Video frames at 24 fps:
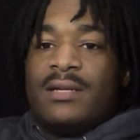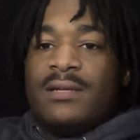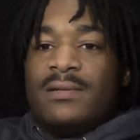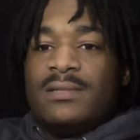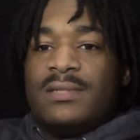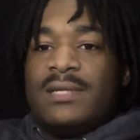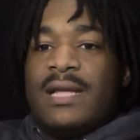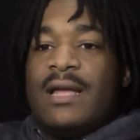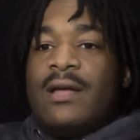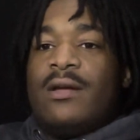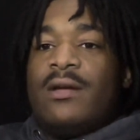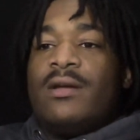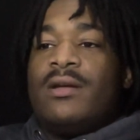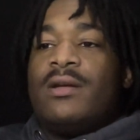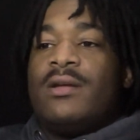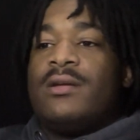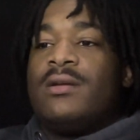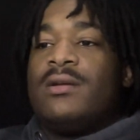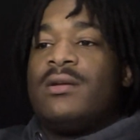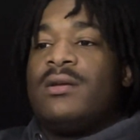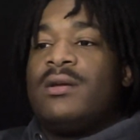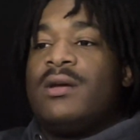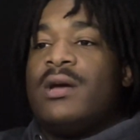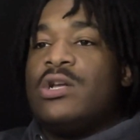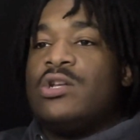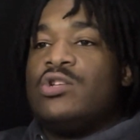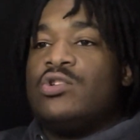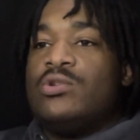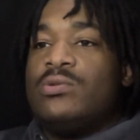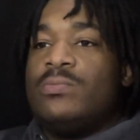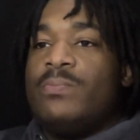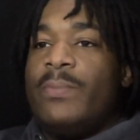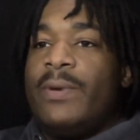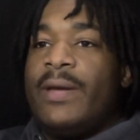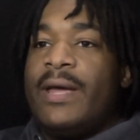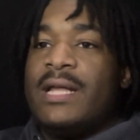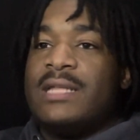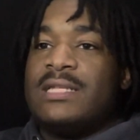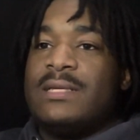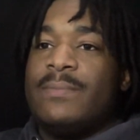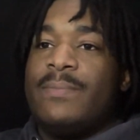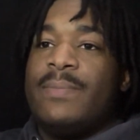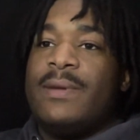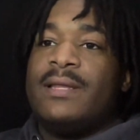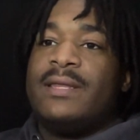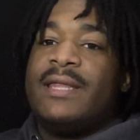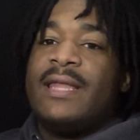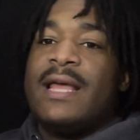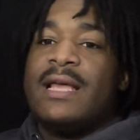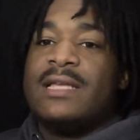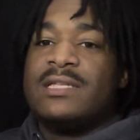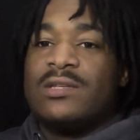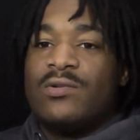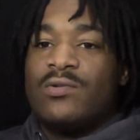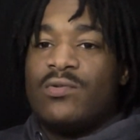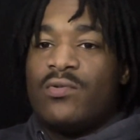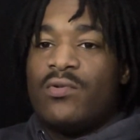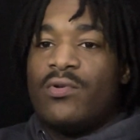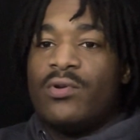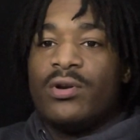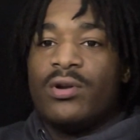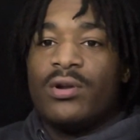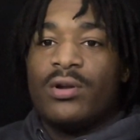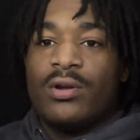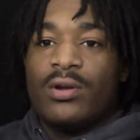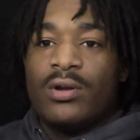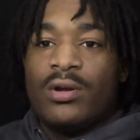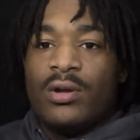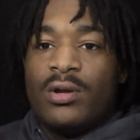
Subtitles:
Like, cause you begin to put things in order.